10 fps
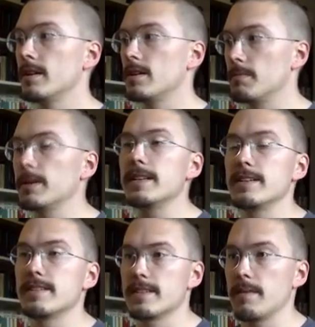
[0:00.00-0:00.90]

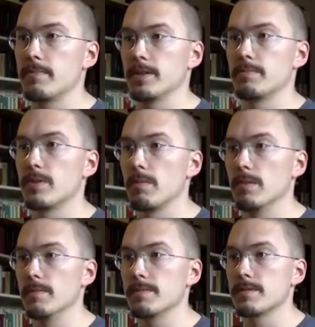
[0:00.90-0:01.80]
completely separate
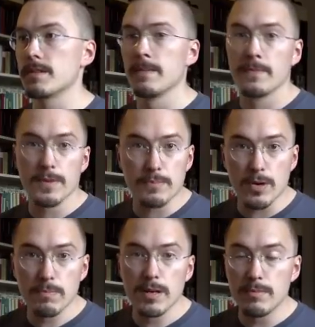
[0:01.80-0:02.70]
problems. The
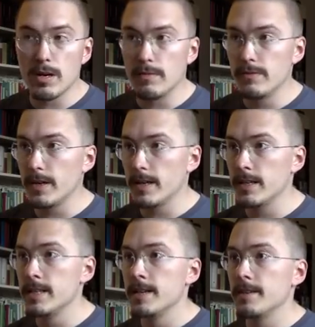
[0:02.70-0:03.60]
problem of uh,
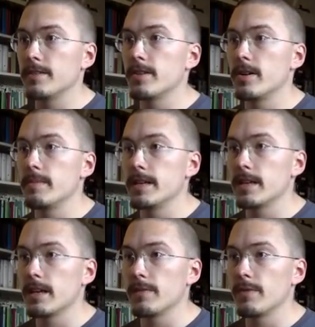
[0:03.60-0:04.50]

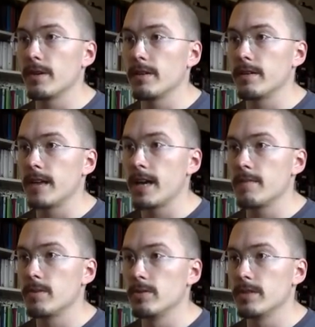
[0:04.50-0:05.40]
determining if an
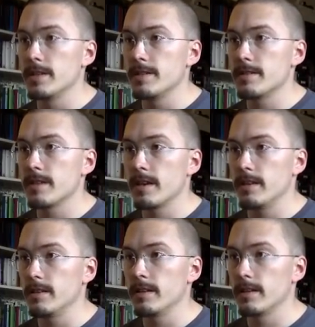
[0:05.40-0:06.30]
animal is
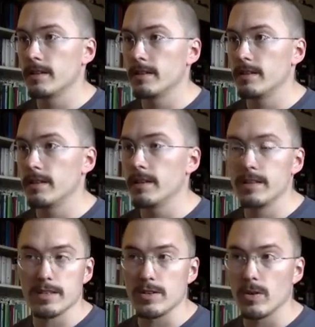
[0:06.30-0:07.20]
a, uh,
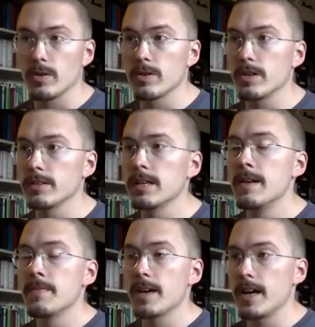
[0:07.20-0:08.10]
is a dog or not,
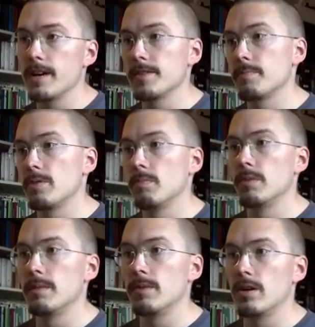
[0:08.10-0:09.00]
and the
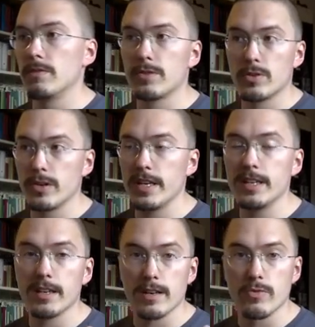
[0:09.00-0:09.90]
problem of
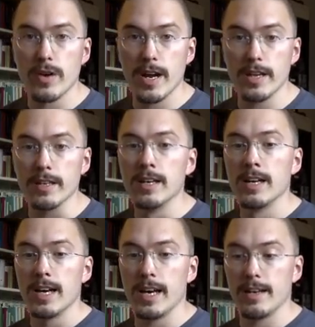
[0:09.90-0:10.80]
creating an array
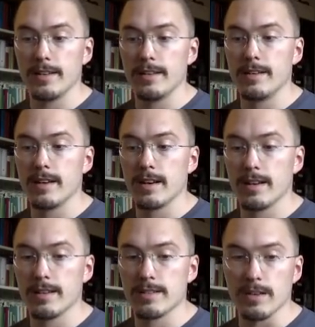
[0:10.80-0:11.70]
and
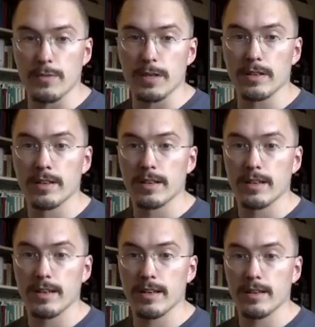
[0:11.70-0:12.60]
uh, stuffing
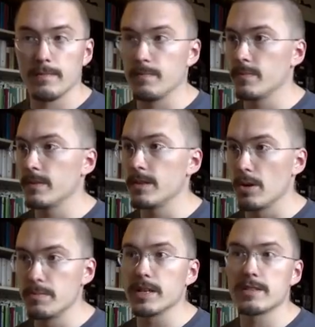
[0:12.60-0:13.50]
um, the
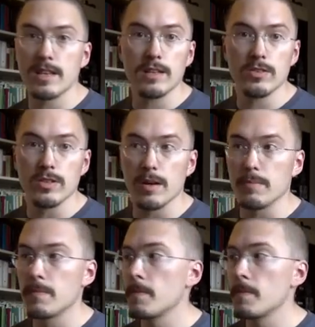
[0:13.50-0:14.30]
objects into them.